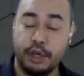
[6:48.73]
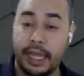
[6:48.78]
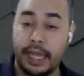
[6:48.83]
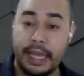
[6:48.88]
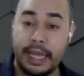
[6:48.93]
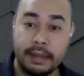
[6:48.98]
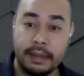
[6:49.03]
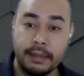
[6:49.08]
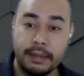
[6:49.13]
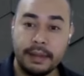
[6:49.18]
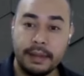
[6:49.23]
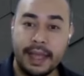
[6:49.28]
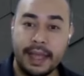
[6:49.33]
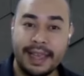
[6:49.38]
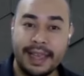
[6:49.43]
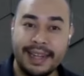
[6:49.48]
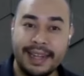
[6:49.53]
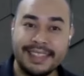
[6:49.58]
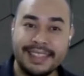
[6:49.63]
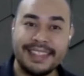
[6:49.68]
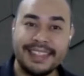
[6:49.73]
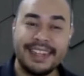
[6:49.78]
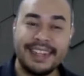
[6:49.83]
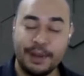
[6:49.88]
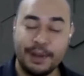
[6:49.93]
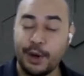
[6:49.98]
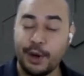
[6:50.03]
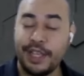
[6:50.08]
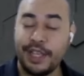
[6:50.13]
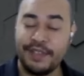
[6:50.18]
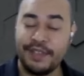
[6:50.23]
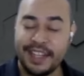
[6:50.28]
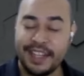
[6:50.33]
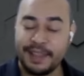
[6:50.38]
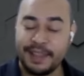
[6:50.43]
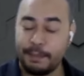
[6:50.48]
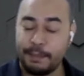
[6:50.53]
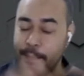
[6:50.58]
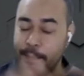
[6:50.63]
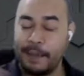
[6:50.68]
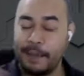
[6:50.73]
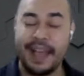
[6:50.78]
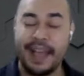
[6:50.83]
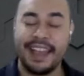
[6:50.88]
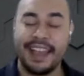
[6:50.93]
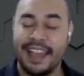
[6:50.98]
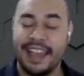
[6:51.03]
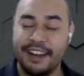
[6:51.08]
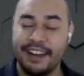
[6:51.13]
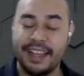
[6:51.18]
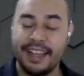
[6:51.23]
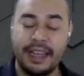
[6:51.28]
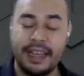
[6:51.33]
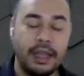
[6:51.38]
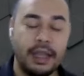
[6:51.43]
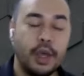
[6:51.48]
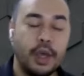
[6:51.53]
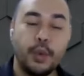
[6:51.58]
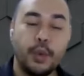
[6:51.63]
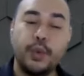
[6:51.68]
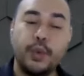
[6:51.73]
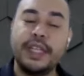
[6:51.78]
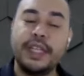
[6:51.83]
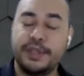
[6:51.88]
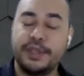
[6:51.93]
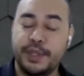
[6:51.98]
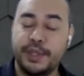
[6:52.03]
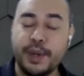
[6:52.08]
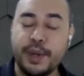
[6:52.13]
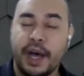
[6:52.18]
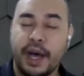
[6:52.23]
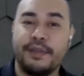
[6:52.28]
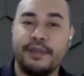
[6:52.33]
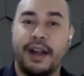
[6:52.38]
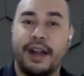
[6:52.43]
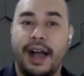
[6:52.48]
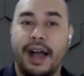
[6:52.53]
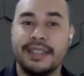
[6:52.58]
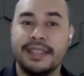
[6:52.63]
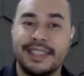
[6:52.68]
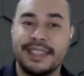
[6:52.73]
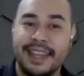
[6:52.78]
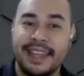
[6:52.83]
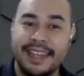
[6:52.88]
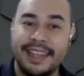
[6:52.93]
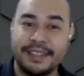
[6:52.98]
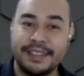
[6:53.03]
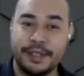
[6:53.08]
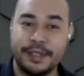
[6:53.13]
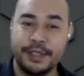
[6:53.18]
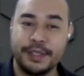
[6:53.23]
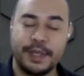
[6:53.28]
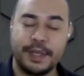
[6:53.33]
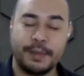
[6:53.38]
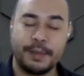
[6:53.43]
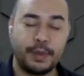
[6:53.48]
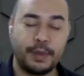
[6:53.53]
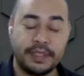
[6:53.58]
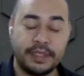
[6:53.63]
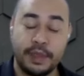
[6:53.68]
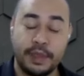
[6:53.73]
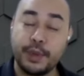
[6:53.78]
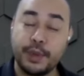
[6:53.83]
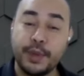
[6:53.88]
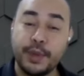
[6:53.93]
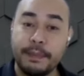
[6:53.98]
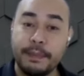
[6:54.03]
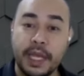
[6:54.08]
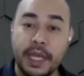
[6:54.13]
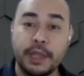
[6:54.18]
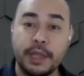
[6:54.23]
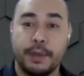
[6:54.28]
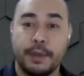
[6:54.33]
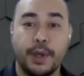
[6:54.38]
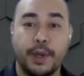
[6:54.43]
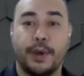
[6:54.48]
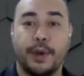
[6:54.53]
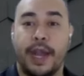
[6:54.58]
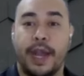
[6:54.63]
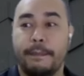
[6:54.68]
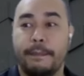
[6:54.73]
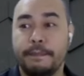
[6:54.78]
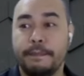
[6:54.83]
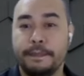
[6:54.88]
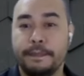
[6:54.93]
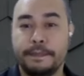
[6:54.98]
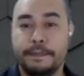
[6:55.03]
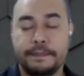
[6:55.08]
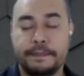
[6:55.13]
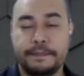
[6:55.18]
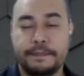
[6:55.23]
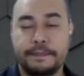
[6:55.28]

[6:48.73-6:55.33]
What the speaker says: you're in Angeles City or even in the Pampanga area, we do offer on-site internship. It's a 3-month program.